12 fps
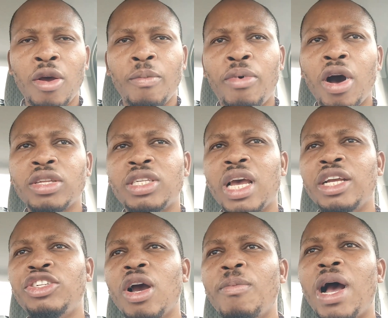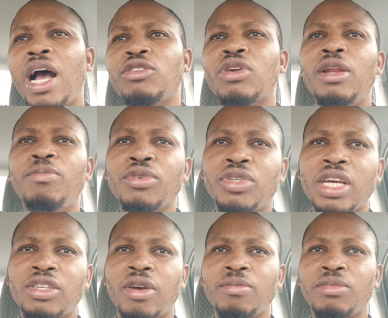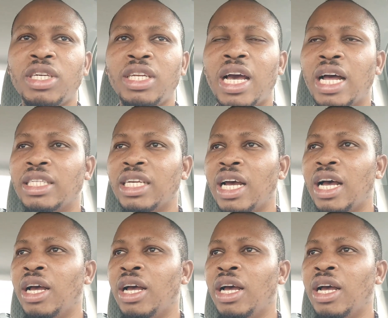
But Chioma actually posted something that